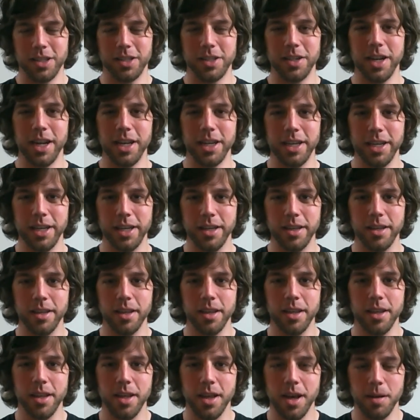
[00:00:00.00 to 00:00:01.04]
Today
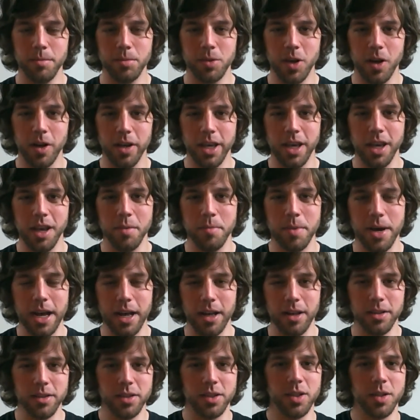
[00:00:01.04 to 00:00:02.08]
I'm talking
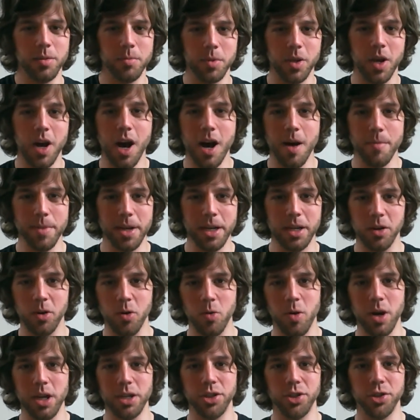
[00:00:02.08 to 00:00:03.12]
about some common
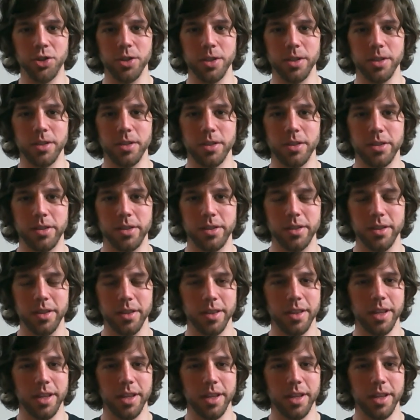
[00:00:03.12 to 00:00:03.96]
questions